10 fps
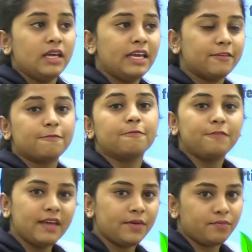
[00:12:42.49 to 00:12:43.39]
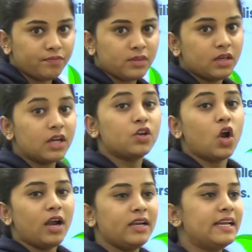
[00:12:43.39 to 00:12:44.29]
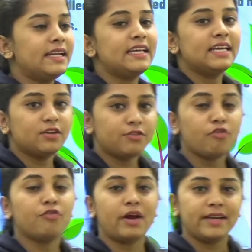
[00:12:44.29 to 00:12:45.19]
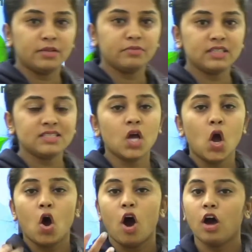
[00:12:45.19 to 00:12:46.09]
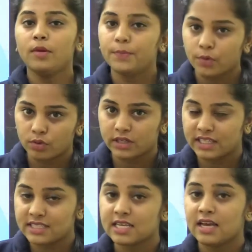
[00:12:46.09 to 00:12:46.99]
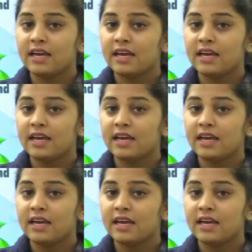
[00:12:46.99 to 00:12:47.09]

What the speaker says: If we are not getting enough of vitamins or proteins,